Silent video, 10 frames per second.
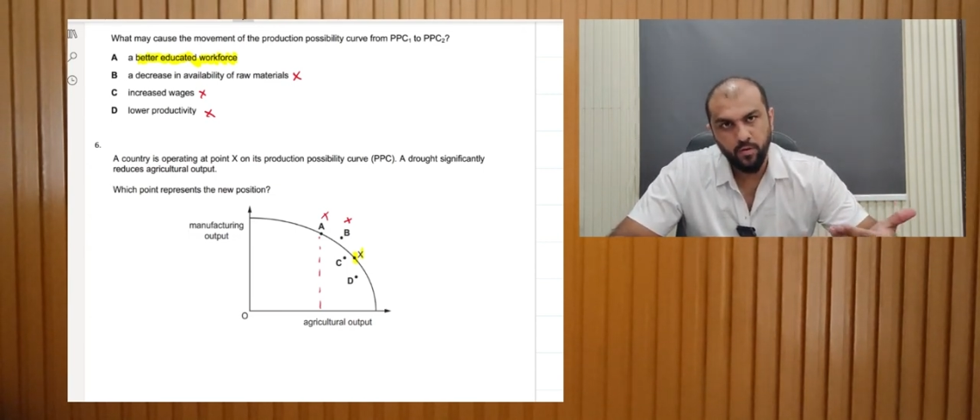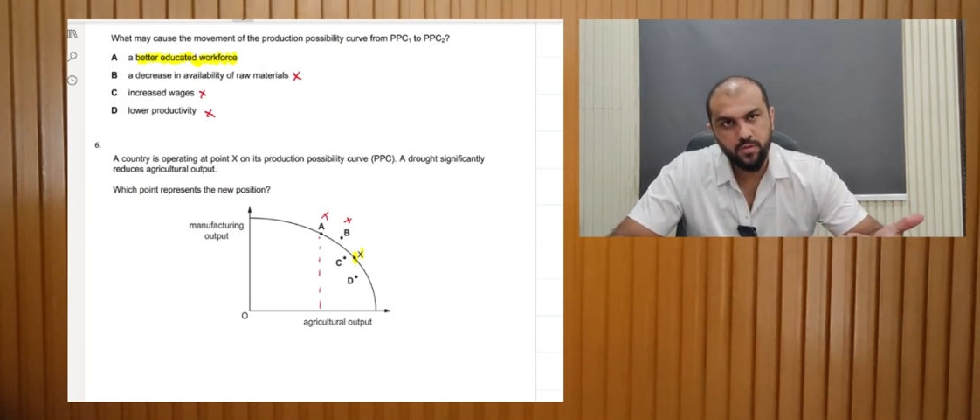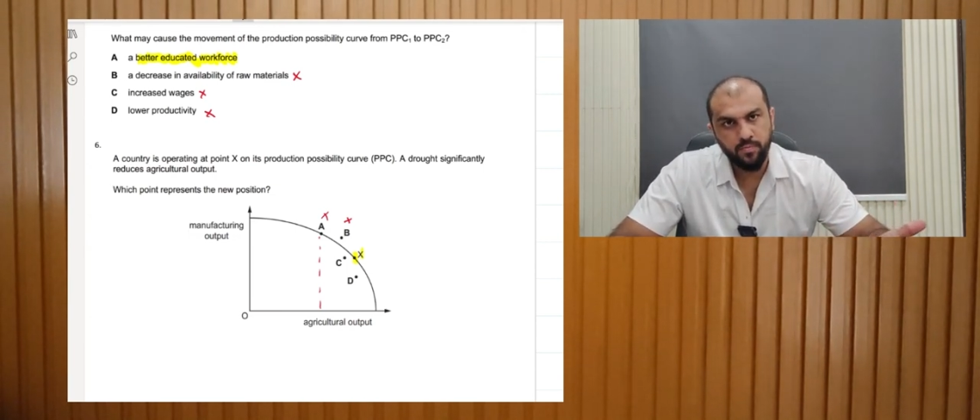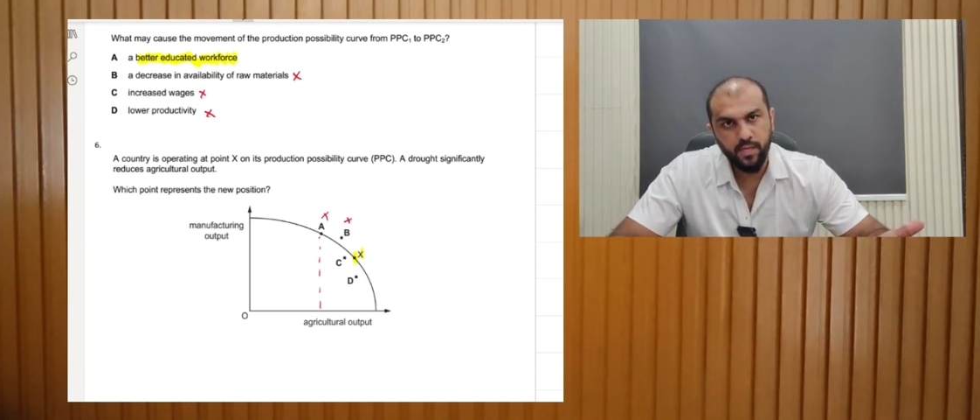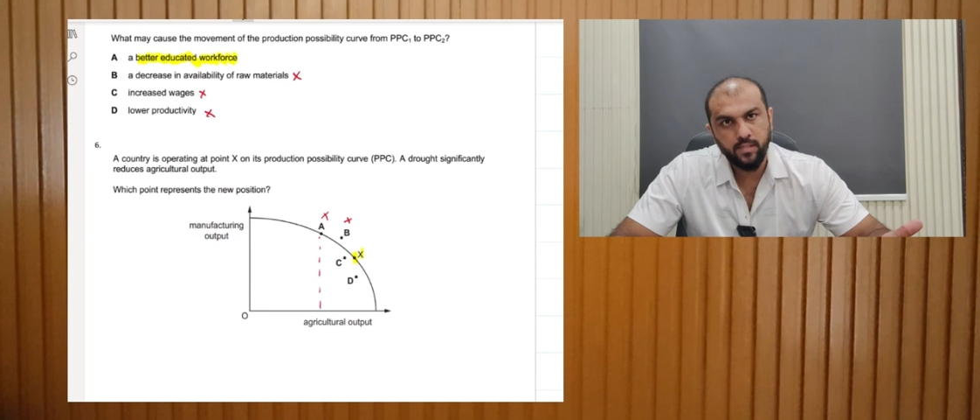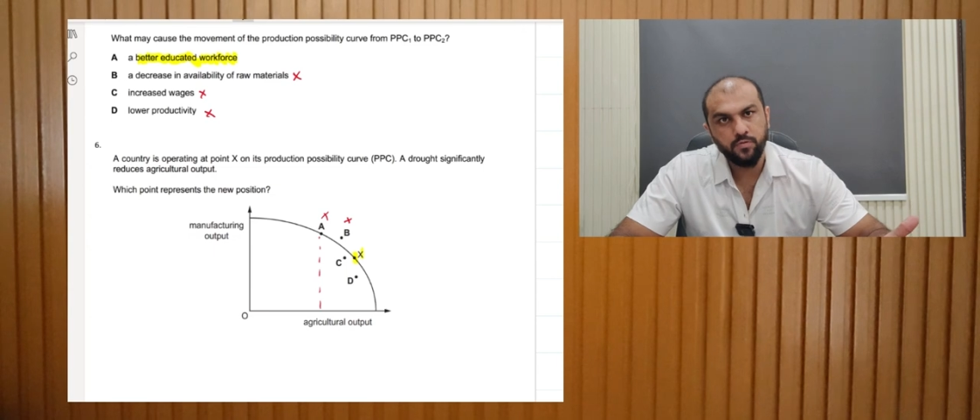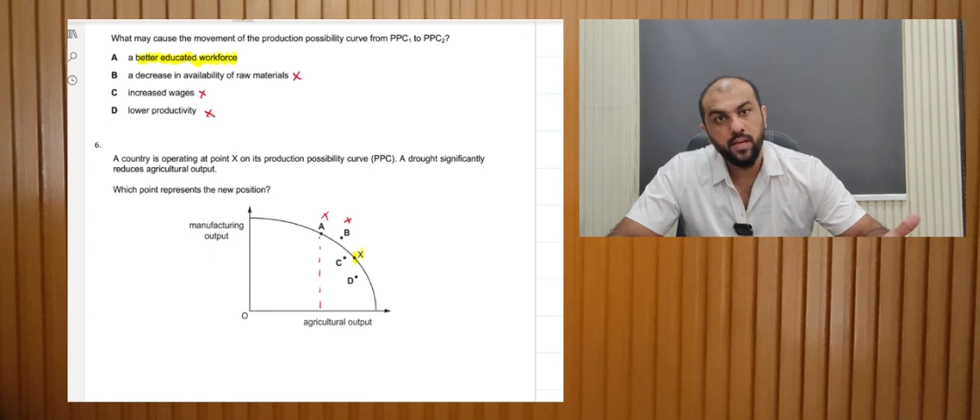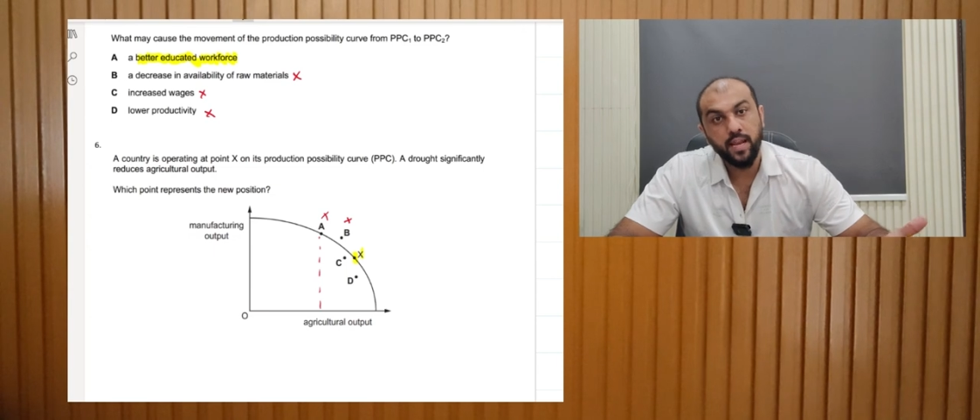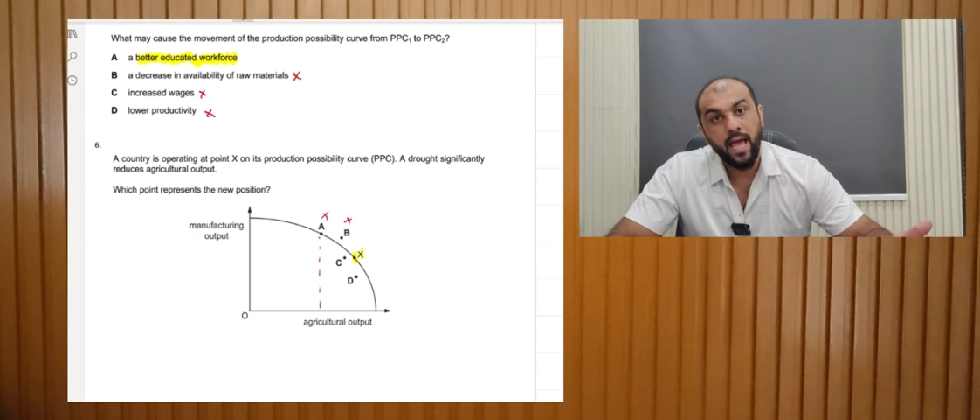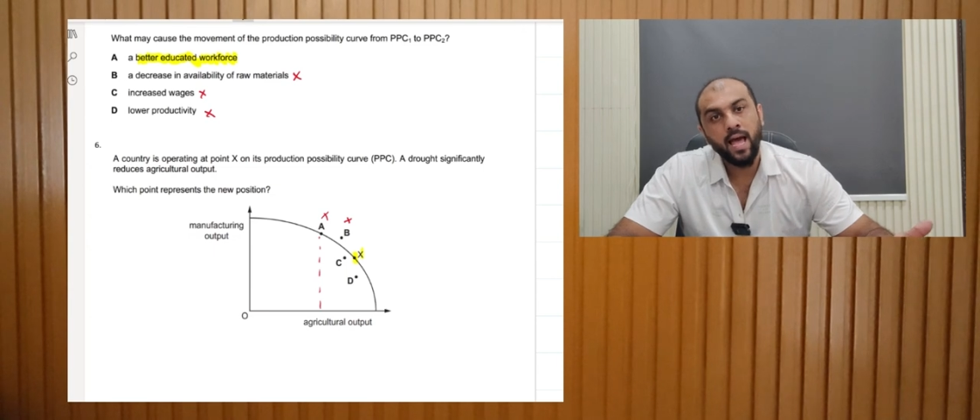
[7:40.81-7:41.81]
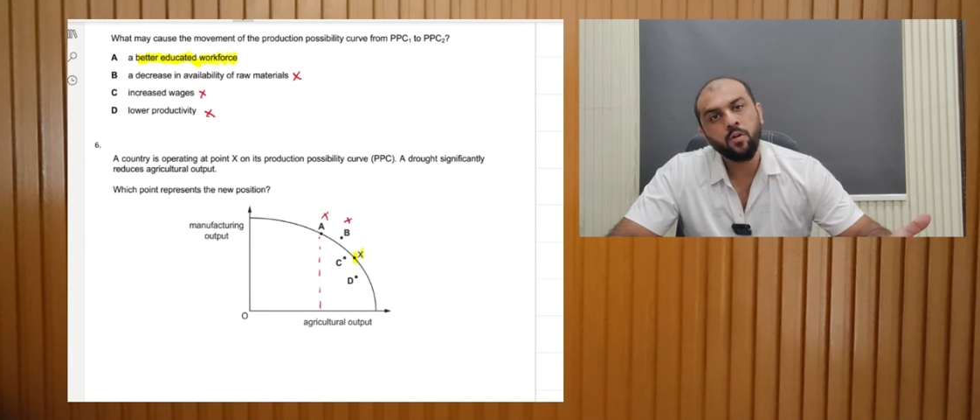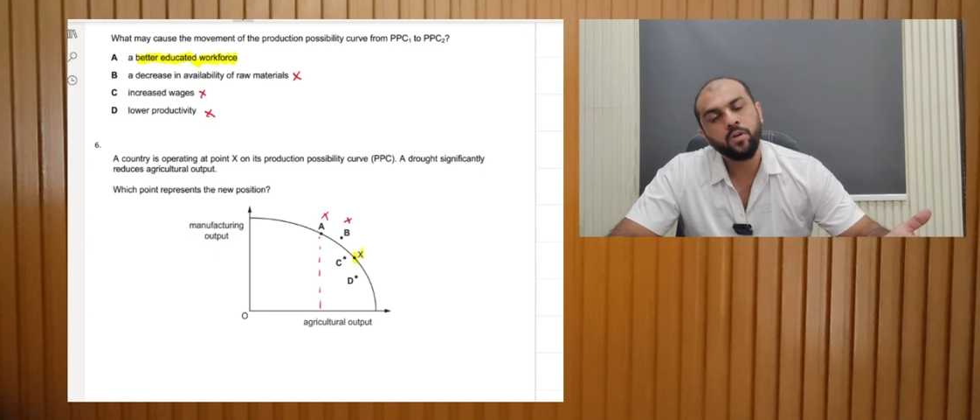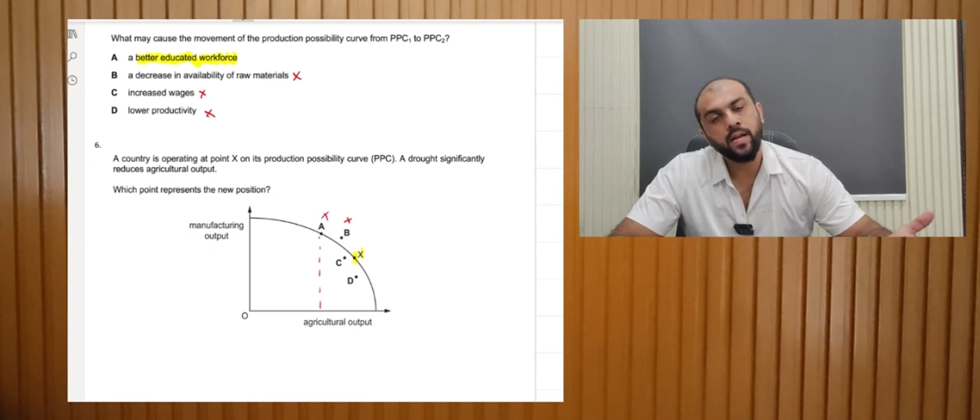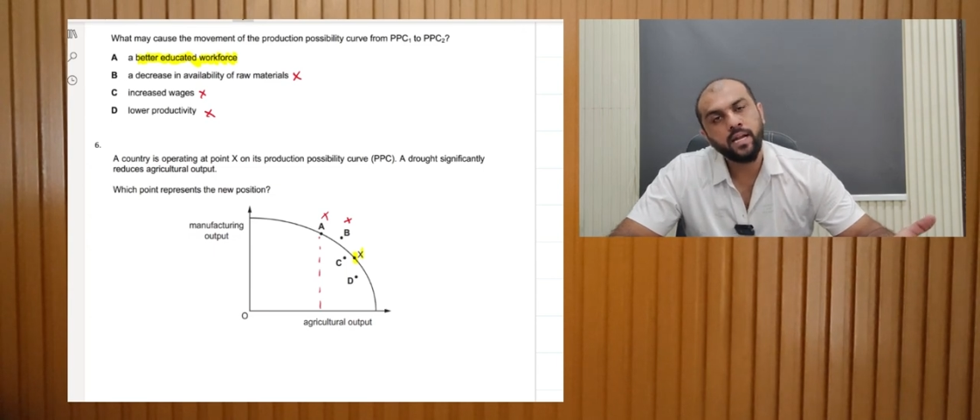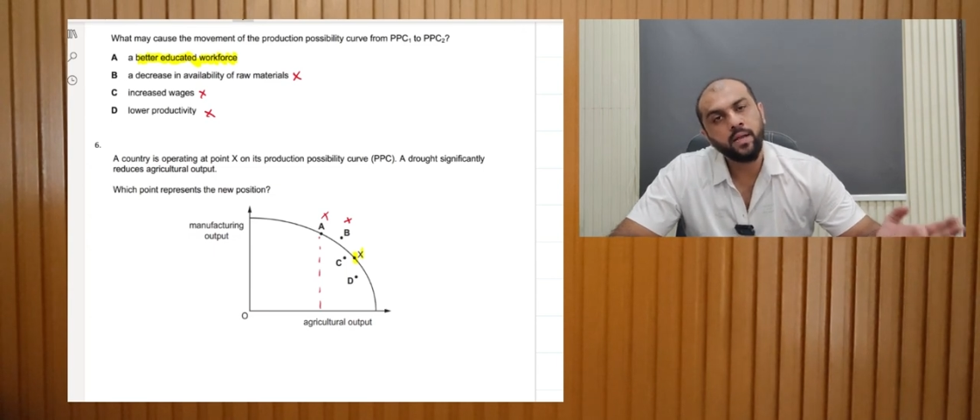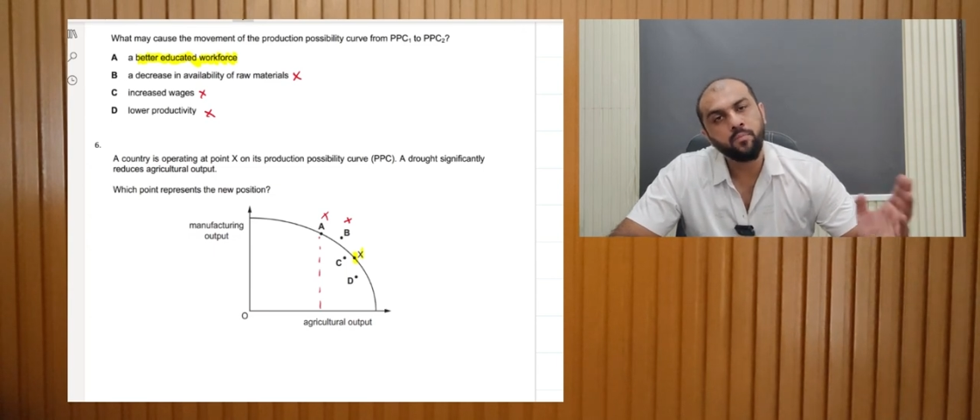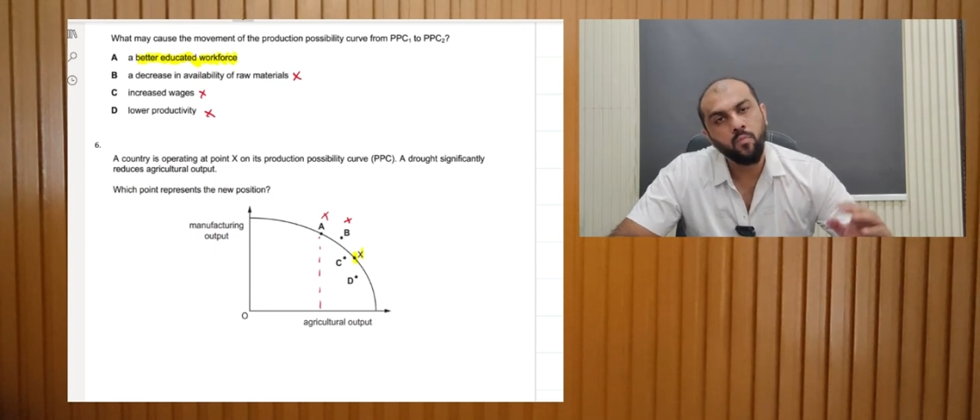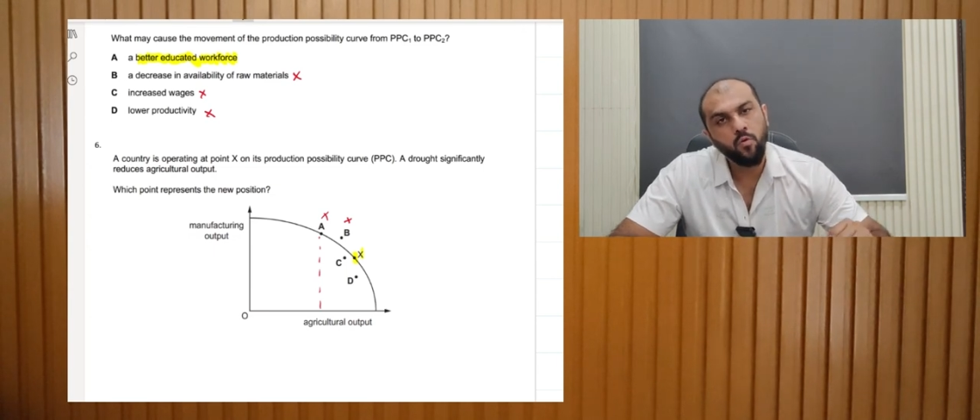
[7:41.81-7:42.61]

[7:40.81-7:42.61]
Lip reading: which means we are allocating